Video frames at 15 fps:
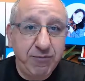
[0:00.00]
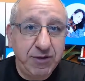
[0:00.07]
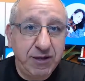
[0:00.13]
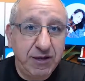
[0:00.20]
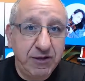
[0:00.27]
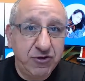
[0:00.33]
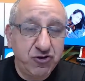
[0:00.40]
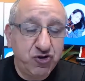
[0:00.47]

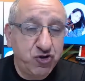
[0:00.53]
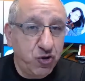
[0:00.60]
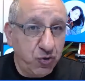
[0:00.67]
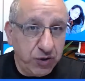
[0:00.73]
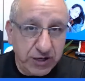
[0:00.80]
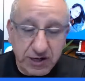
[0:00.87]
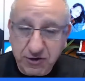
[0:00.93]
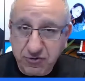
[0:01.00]
been
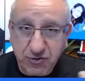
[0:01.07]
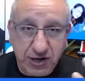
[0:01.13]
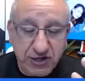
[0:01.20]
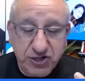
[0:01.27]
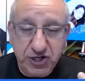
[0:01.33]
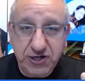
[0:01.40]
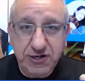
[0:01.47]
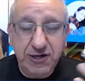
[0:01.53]
showing
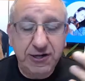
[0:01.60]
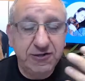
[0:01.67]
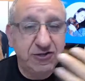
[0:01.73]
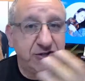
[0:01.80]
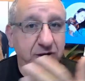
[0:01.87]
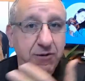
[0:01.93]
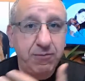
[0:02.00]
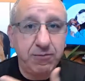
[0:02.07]
aggression, and
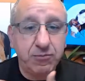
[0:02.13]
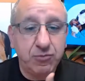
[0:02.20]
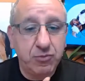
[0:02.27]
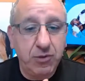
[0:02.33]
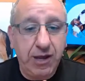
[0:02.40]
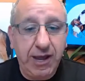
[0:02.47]
some